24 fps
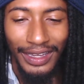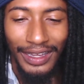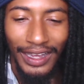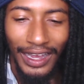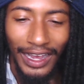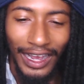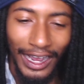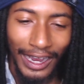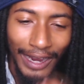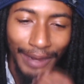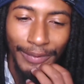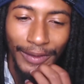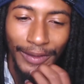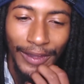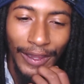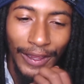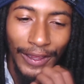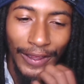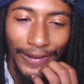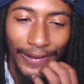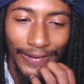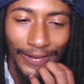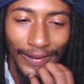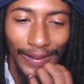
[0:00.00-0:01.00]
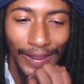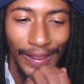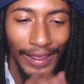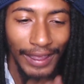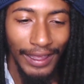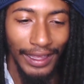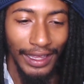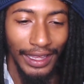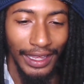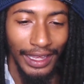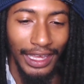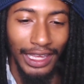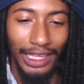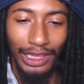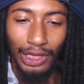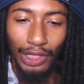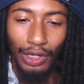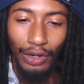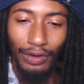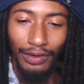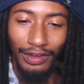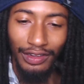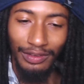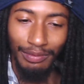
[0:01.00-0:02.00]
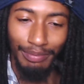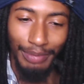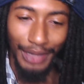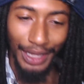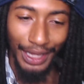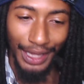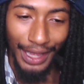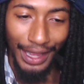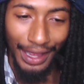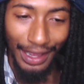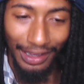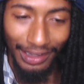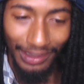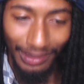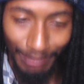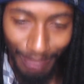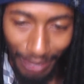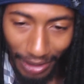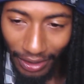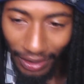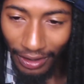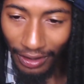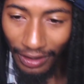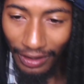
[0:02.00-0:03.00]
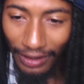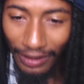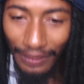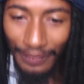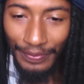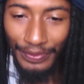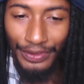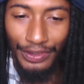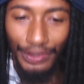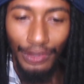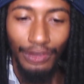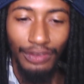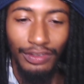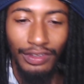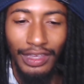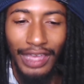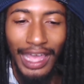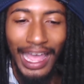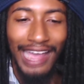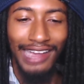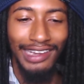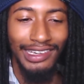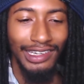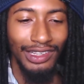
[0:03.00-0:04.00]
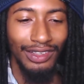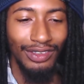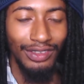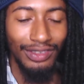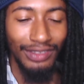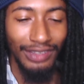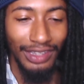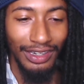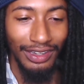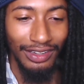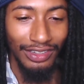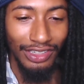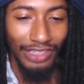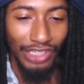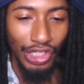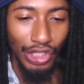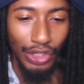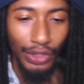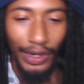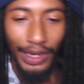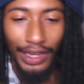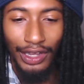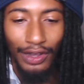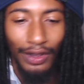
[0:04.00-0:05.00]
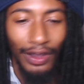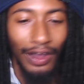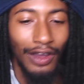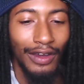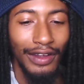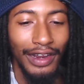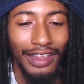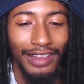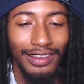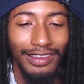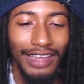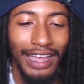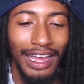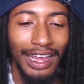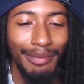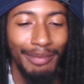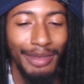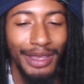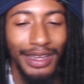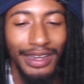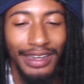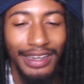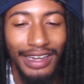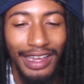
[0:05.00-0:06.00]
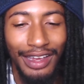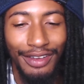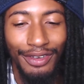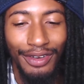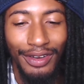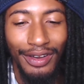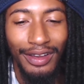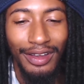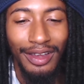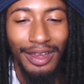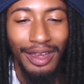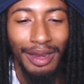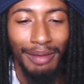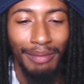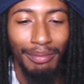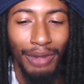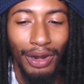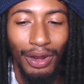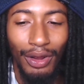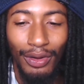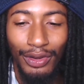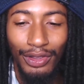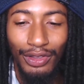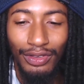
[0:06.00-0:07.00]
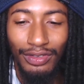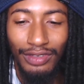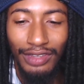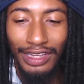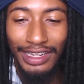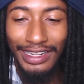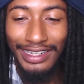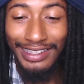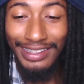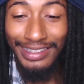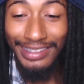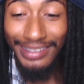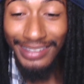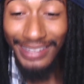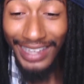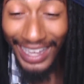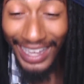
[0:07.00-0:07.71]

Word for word: I'm lost. He throw this big ass ball. You see, actually, you see this trail. Oh, that's got to be Endeavor, bro. You see, damn,